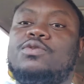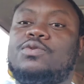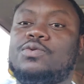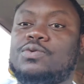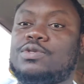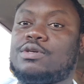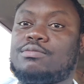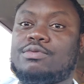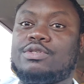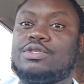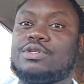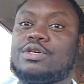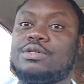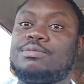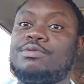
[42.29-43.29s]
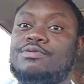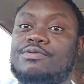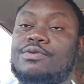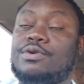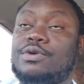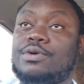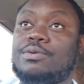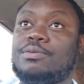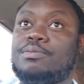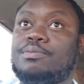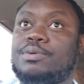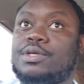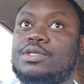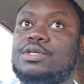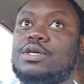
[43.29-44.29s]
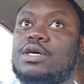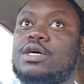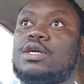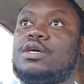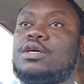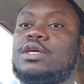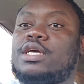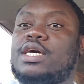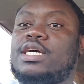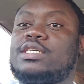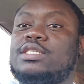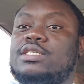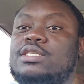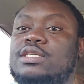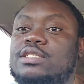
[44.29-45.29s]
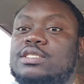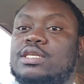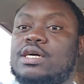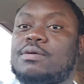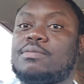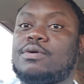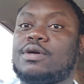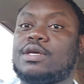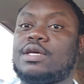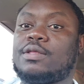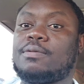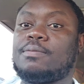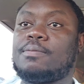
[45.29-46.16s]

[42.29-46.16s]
do some research before you put your hard-earned cash into the stock market.